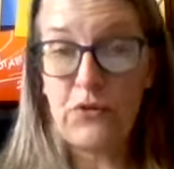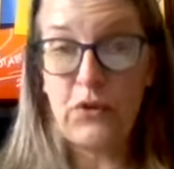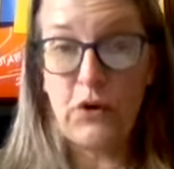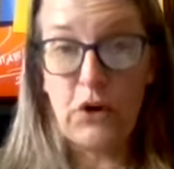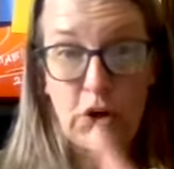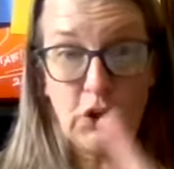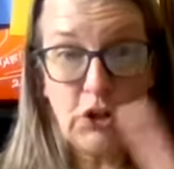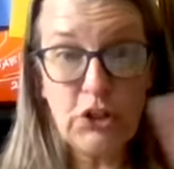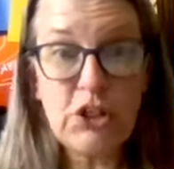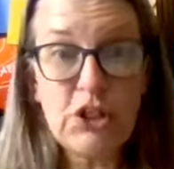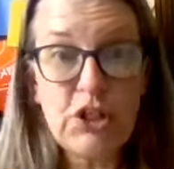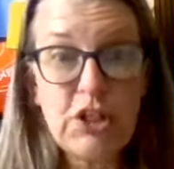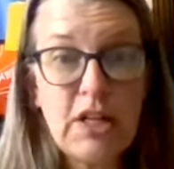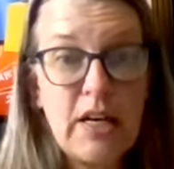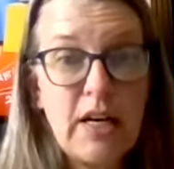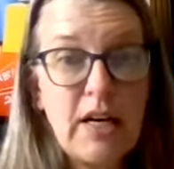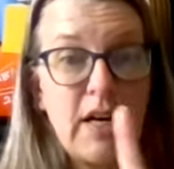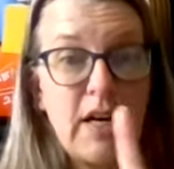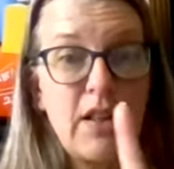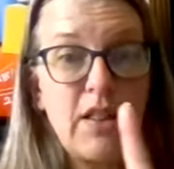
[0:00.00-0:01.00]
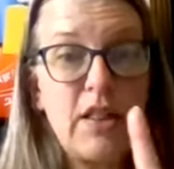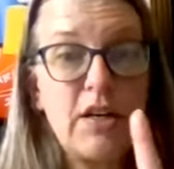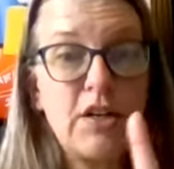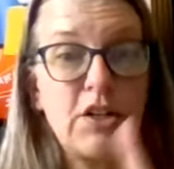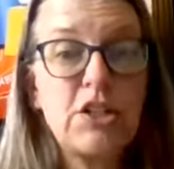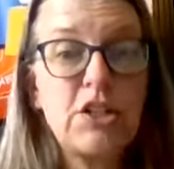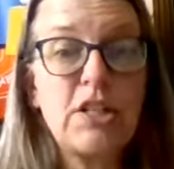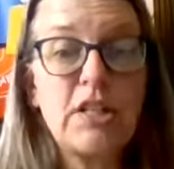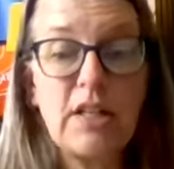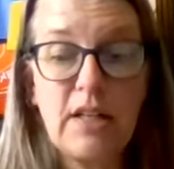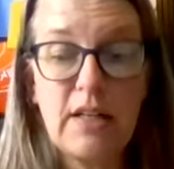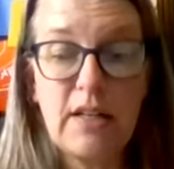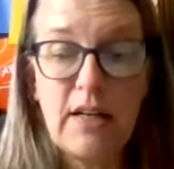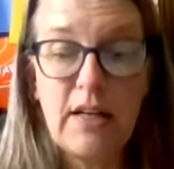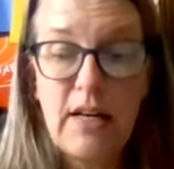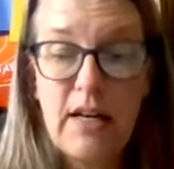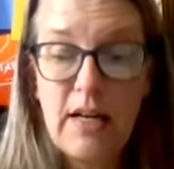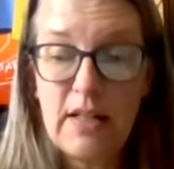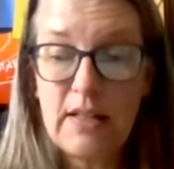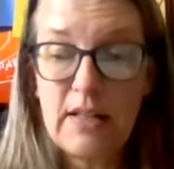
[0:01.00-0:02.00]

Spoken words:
First, there's the